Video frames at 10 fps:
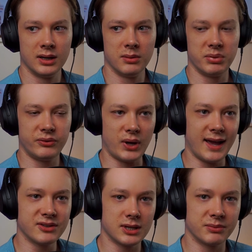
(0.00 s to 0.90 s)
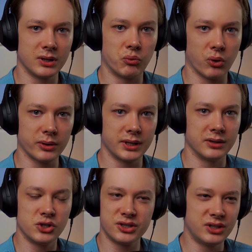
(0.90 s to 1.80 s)
but if you have something working,
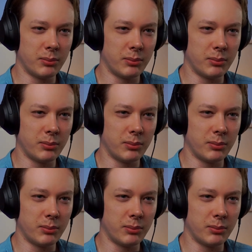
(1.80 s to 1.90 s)
just double